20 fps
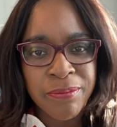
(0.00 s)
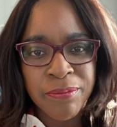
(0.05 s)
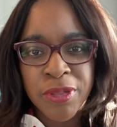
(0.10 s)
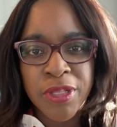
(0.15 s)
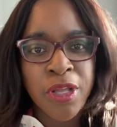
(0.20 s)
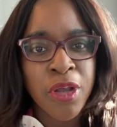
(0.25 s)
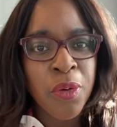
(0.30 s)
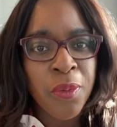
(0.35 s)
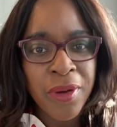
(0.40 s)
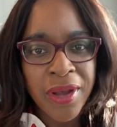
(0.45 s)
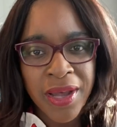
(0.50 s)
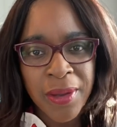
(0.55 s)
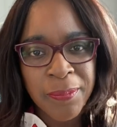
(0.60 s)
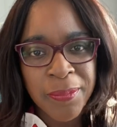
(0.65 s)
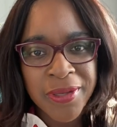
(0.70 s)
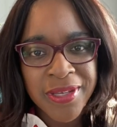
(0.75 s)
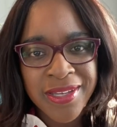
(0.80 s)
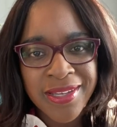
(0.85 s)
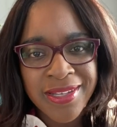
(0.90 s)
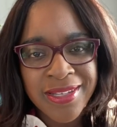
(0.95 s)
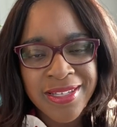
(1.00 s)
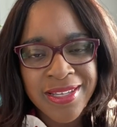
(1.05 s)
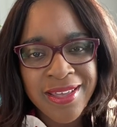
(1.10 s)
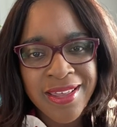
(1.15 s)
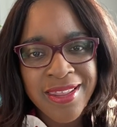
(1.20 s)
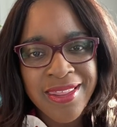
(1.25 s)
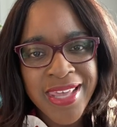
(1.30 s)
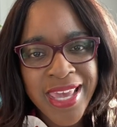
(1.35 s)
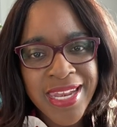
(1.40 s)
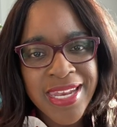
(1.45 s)
blow up,
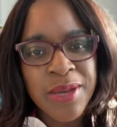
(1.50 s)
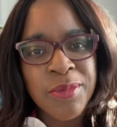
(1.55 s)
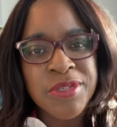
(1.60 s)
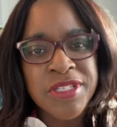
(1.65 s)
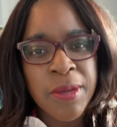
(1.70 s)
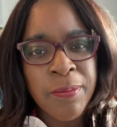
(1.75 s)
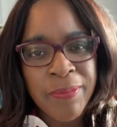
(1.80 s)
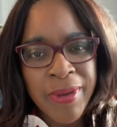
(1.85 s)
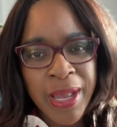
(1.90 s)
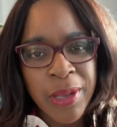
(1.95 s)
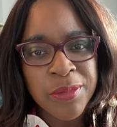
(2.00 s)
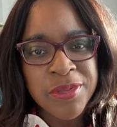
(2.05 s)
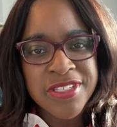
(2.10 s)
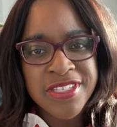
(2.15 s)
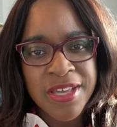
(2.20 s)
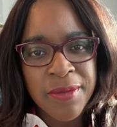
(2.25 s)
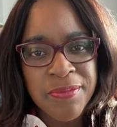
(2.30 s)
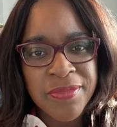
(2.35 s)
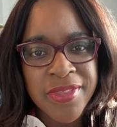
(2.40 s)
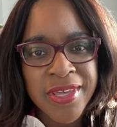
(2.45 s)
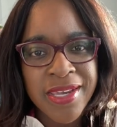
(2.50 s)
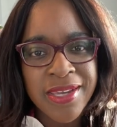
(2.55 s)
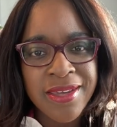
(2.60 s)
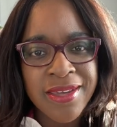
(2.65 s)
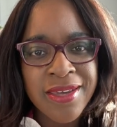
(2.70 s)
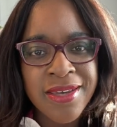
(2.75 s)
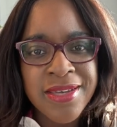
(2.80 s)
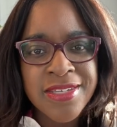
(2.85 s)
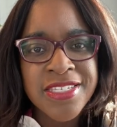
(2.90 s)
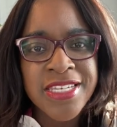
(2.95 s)
then it was about something
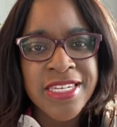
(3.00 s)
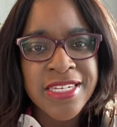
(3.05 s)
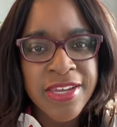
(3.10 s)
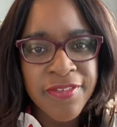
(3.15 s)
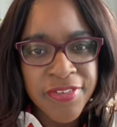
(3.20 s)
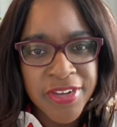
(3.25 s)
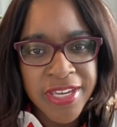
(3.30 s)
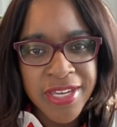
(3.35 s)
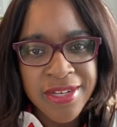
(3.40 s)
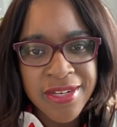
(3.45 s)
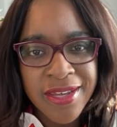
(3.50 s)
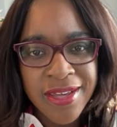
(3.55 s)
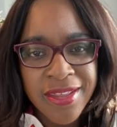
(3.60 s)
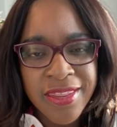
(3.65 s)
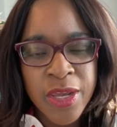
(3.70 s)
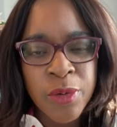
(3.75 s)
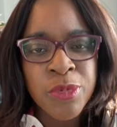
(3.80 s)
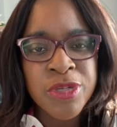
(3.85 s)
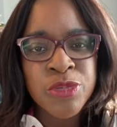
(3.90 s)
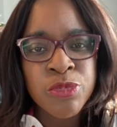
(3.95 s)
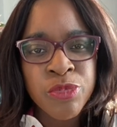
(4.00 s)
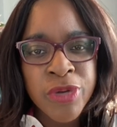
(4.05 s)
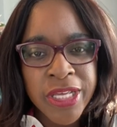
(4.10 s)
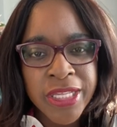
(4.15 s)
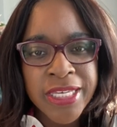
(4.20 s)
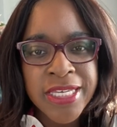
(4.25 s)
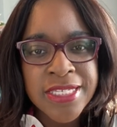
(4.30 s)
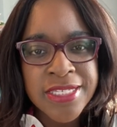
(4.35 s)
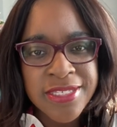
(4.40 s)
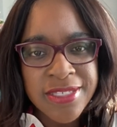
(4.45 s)
significant. There was
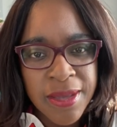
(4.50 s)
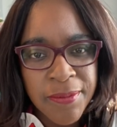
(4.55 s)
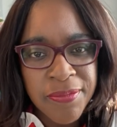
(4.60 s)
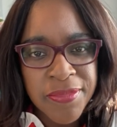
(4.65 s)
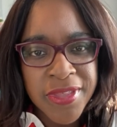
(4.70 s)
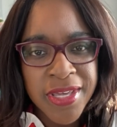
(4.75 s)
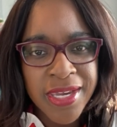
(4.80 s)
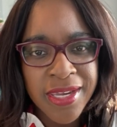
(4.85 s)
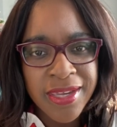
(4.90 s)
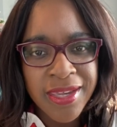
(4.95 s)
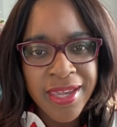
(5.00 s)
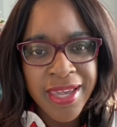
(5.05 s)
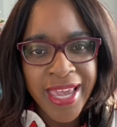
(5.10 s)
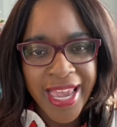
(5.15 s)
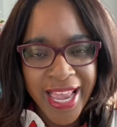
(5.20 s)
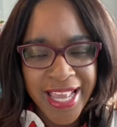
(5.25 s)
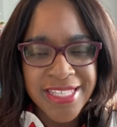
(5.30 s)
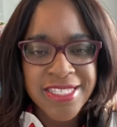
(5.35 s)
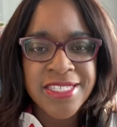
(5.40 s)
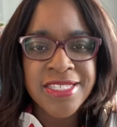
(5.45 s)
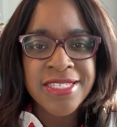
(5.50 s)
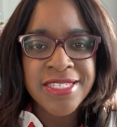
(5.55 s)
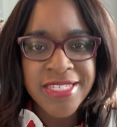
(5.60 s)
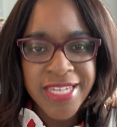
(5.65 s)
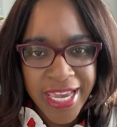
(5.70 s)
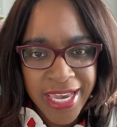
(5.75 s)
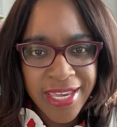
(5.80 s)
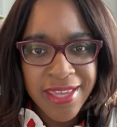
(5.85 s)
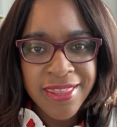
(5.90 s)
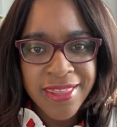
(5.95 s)
really something at
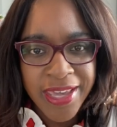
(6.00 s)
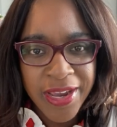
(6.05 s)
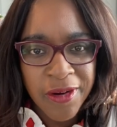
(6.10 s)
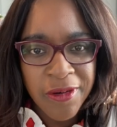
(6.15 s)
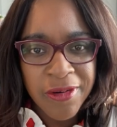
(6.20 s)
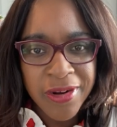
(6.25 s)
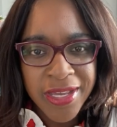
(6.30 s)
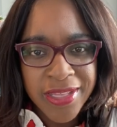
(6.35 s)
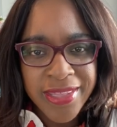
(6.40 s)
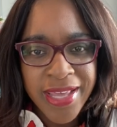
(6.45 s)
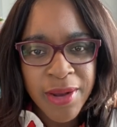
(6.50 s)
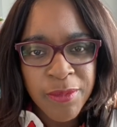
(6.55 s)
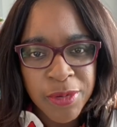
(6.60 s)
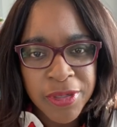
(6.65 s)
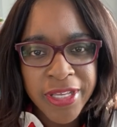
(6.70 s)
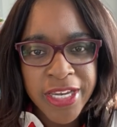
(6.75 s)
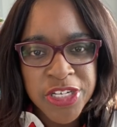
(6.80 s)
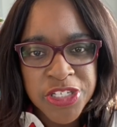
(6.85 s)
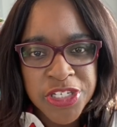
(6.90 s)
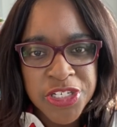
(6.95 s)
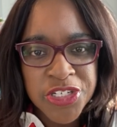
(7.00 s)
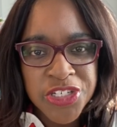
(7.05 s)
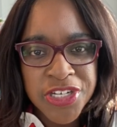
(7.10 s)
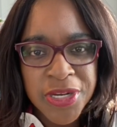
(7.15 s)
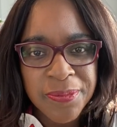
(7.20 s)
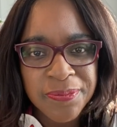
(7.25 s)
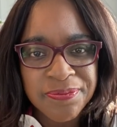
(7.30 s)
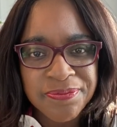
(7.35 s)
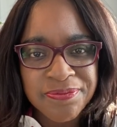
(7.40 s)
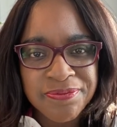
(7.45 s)
stake there in that relationship.
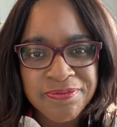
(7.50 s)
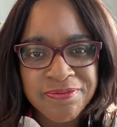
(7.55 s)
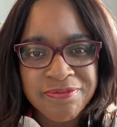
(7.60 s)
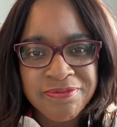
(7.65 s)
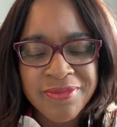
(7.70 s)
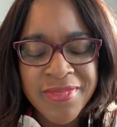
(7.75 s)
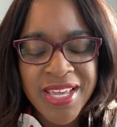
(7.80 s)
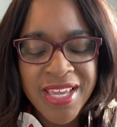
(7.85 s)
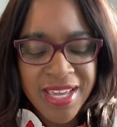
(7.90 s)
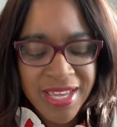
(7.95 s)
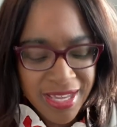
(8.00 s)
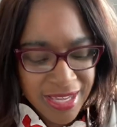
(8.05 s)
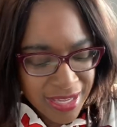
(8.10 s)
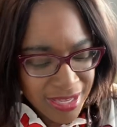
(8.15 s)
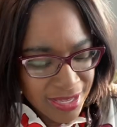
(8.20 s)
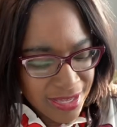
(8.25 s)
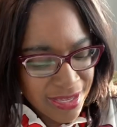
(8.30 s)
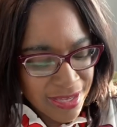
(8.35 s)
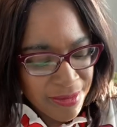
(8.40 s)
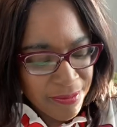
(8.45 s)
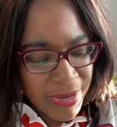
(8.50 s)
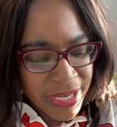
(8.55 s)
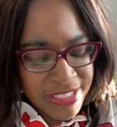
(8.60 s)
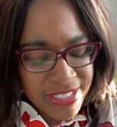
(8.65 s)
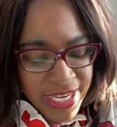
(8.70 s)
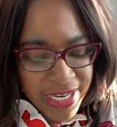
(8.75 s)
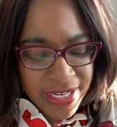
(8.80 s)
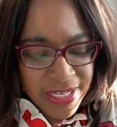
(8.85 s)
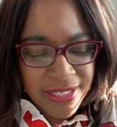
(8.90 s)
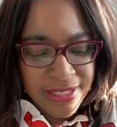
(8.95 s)
My
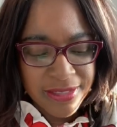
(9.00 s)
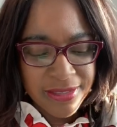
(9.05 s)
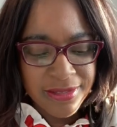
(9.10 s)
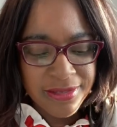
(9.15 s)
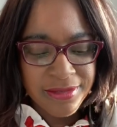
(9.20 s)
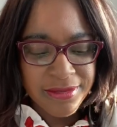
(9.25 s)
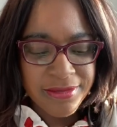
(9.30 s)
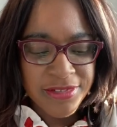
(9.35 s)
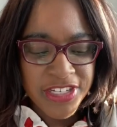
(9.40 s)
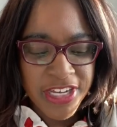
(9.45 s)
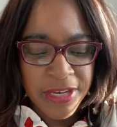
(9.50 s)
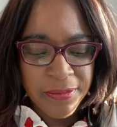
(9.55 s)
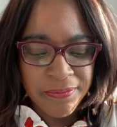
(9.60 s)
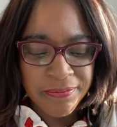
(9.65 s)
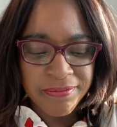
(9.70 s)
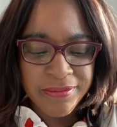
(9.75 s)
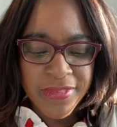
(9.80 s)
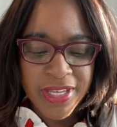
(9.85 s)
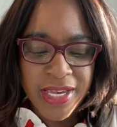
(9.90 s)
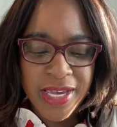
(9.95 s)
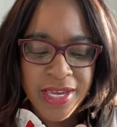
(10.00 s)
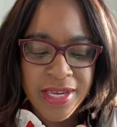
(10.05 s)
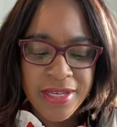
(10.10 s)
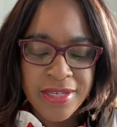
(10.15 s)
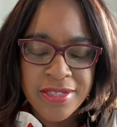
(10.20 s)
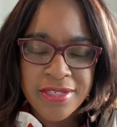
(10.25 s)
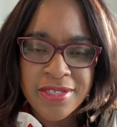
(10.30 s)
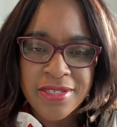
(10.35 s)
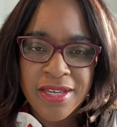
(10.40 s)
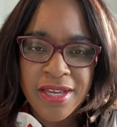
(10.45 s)
second tip
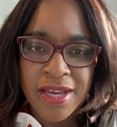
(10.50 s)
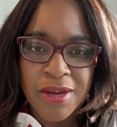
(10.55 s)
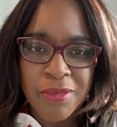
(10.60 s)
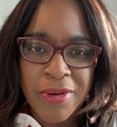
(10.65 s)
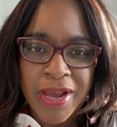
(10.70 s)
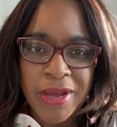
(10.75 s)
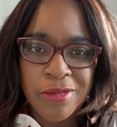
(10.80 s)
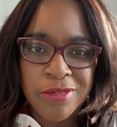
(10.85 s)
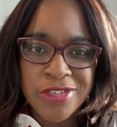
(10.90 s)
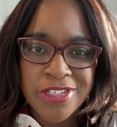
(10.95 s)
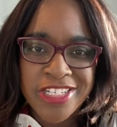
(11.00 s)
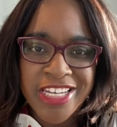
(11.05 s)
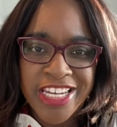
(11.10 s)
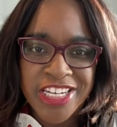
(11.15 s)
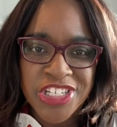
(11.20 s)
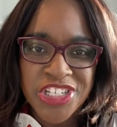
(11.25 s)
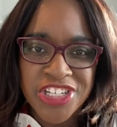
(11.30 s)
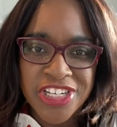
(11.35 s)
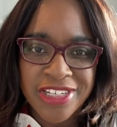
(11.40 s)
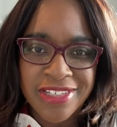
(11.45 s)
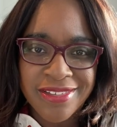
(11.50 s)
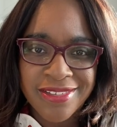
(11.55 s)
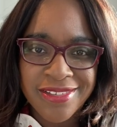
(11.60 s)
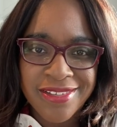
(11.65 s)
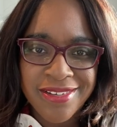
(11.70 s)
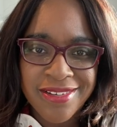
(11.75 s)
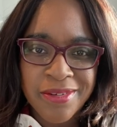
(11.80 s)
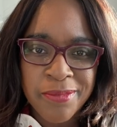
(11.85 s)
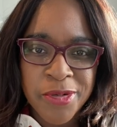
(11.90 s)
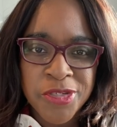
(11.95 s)
is around tension,
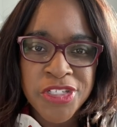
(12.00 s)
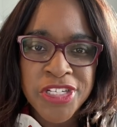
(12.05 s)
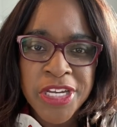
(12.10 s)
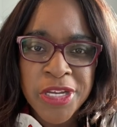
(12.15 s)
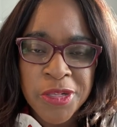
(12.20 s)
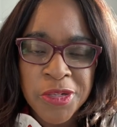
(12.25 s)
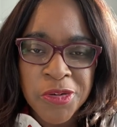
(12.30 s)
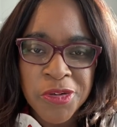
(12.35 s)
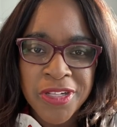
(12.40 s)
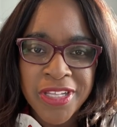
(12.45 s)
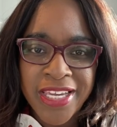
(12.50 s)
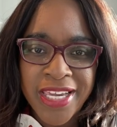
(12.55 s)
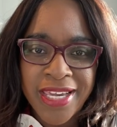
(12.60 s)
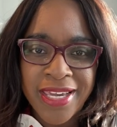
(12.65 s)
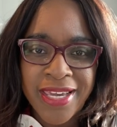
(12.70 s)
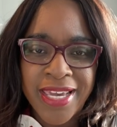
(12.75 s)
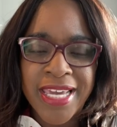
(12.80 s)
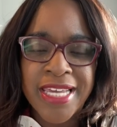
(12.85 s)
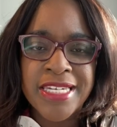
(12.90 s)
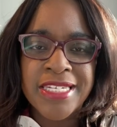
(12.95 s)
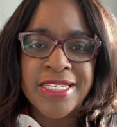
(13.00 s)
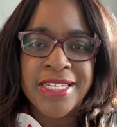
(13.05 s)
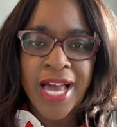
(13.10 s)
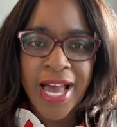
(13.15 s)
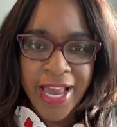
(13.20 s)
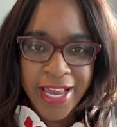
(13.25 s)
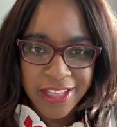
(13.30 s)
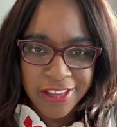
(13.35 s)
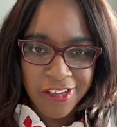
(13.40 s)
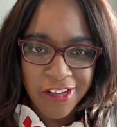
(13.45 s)
particularly in
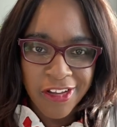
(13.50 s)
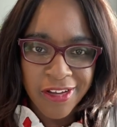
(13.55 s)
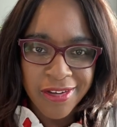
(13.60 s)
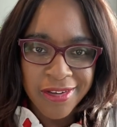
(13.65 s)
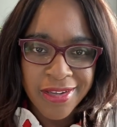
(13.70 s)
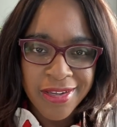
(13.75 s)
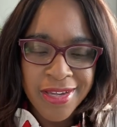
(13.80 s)
dialogue.